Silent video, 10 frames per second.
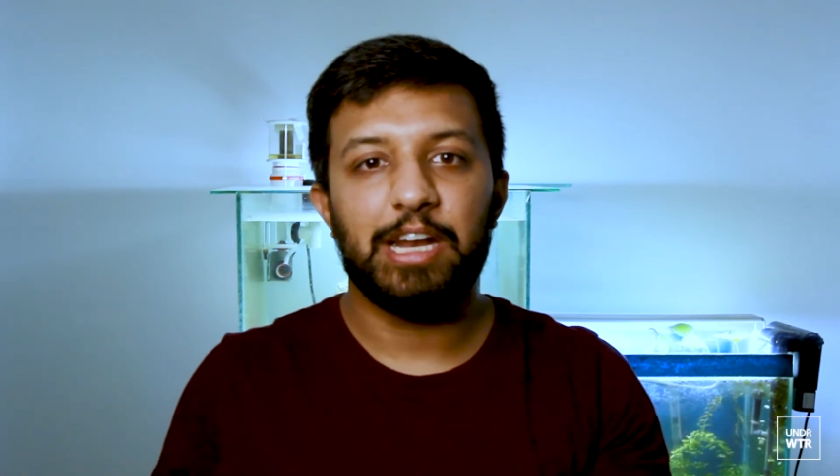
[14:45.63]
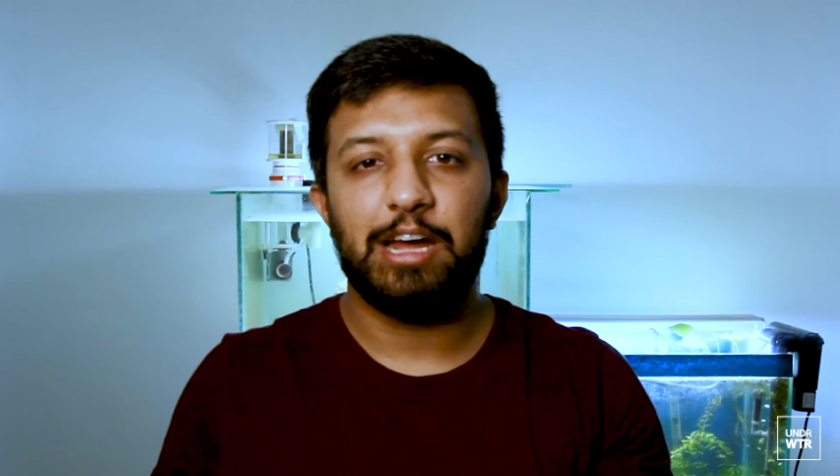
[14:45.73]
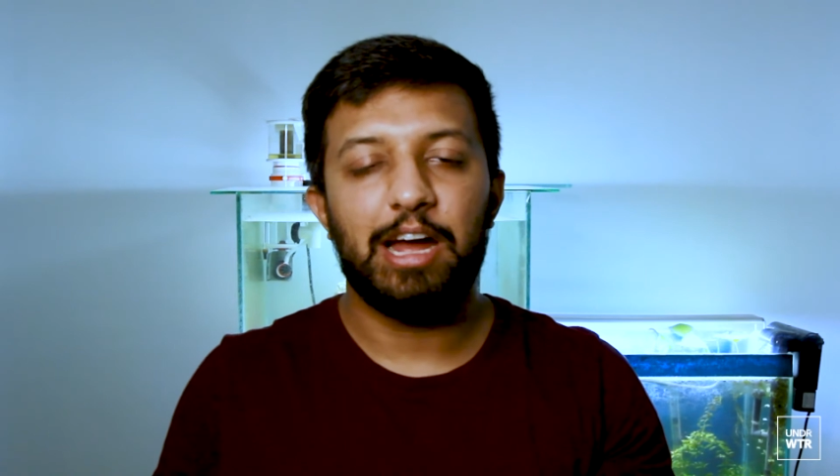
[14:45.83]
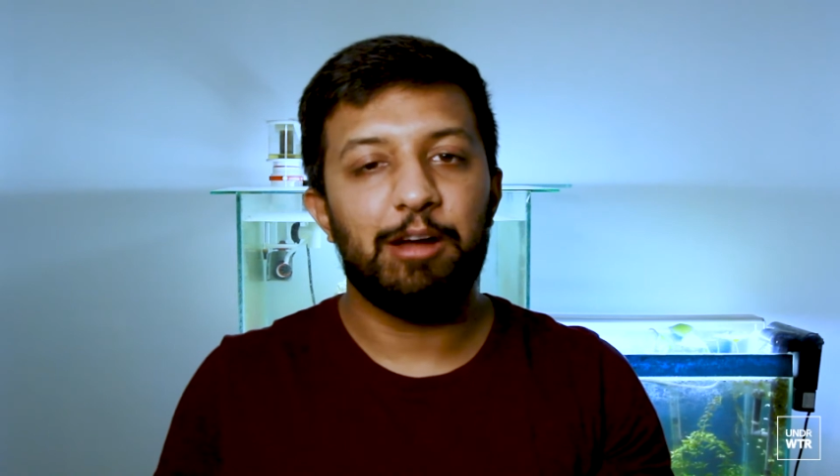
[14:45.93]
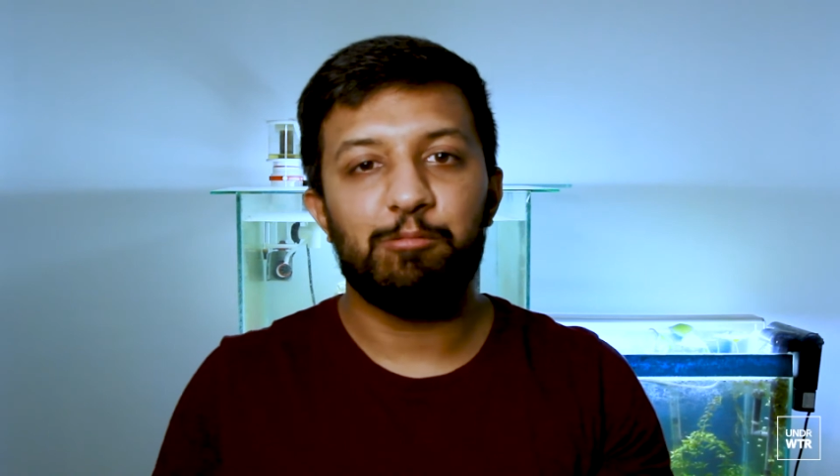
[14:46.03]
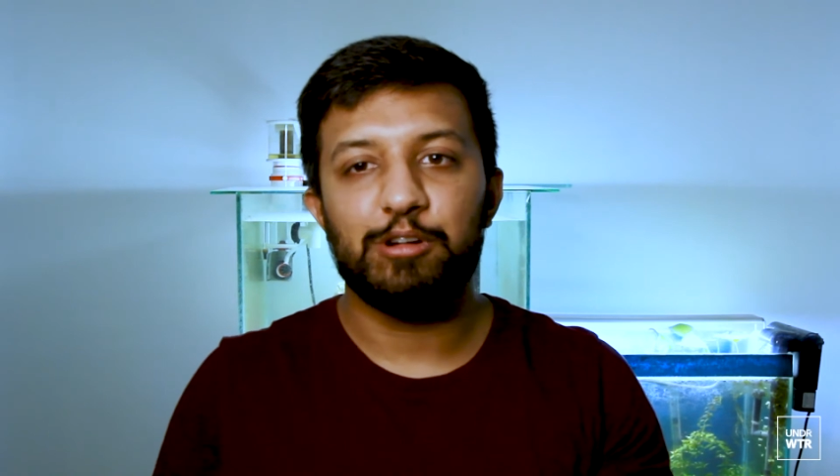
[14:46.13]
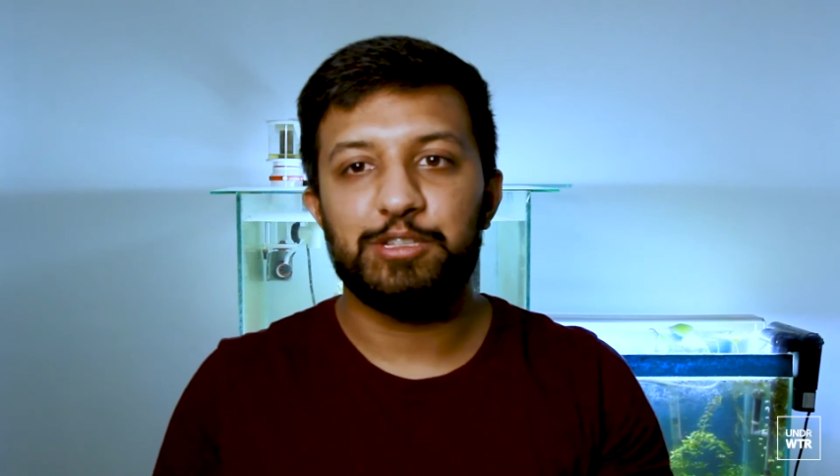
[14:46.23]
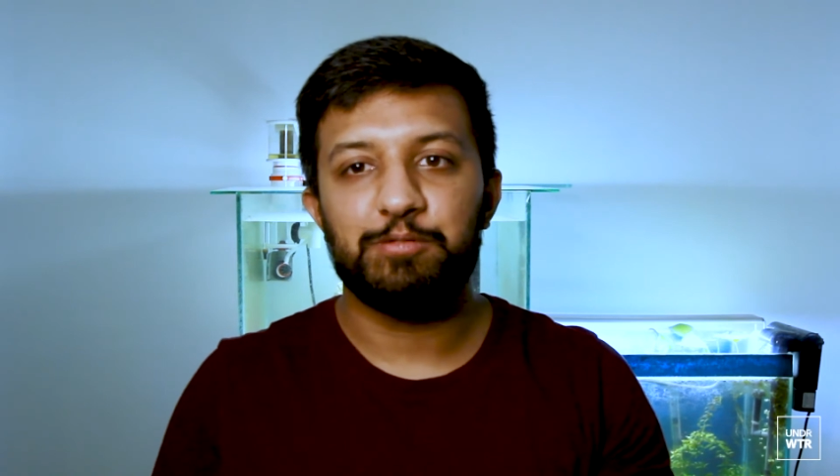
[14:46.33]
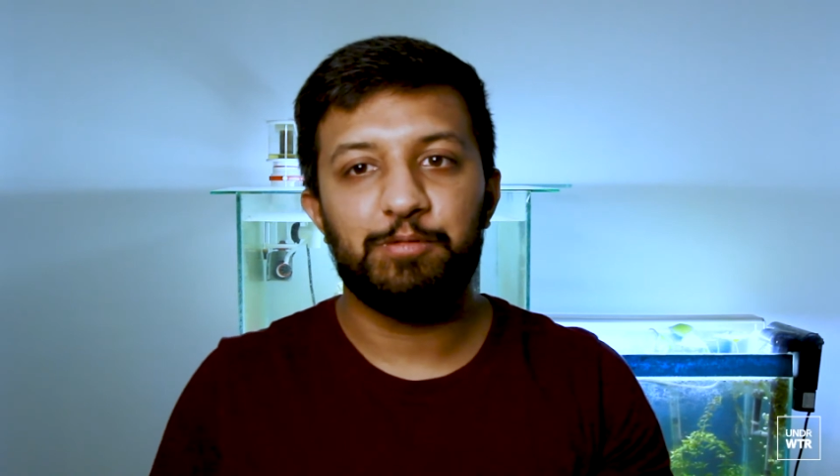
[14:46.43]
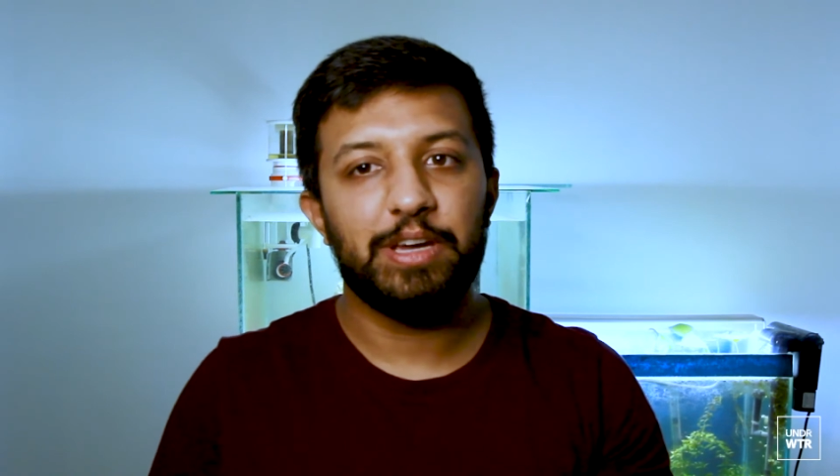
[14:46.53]
I was
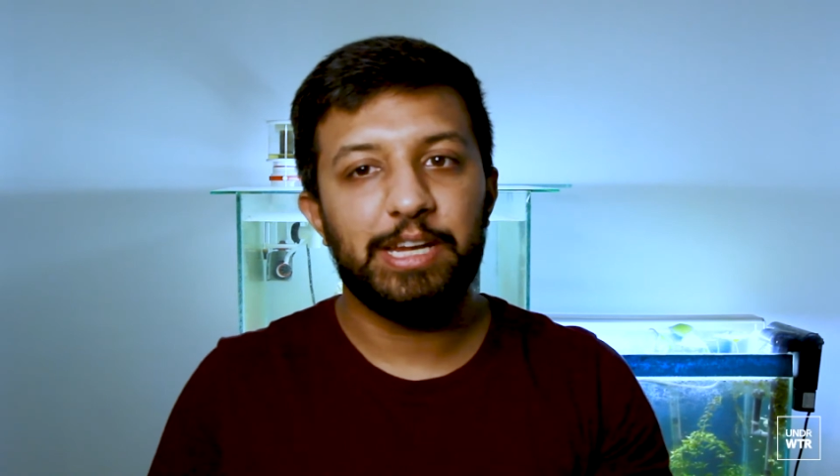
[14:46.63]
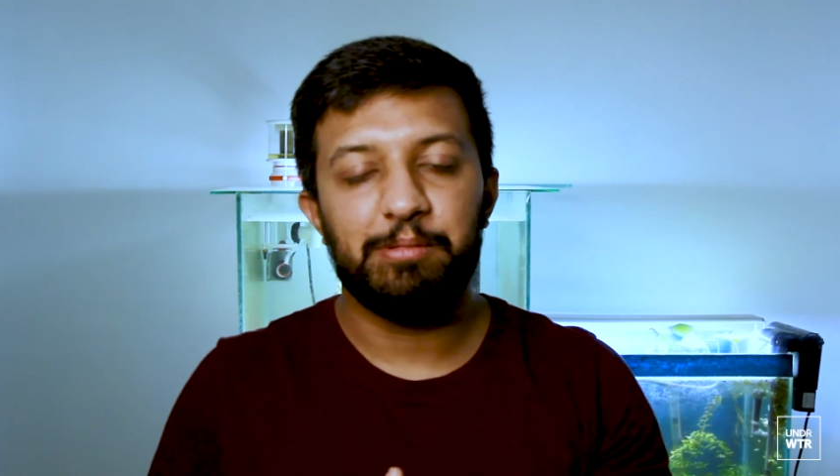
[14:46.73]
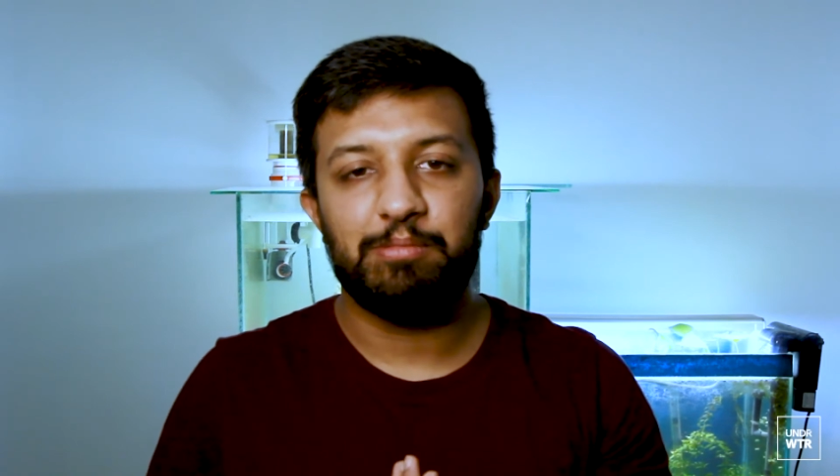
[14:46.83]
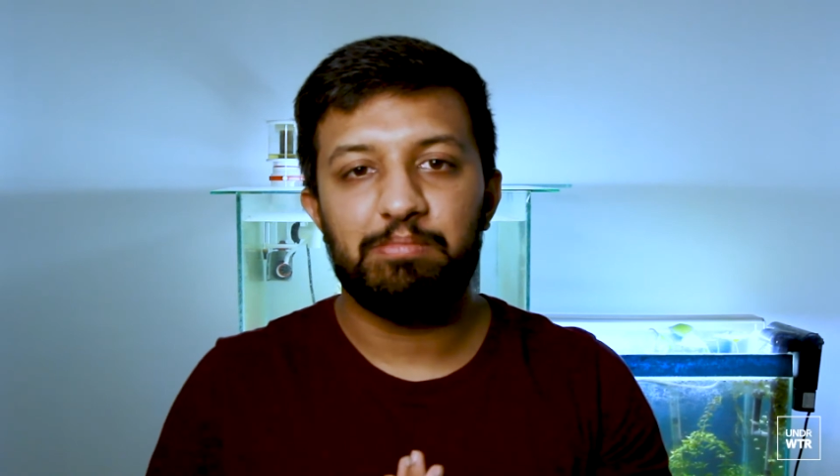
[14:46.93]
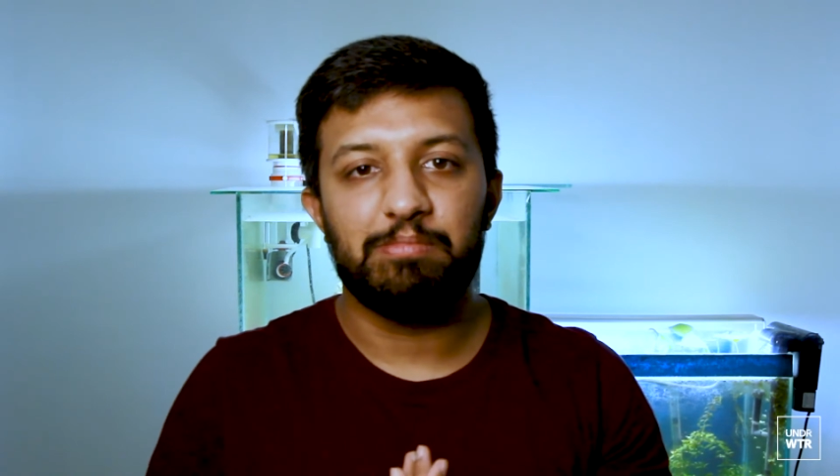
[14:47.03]
very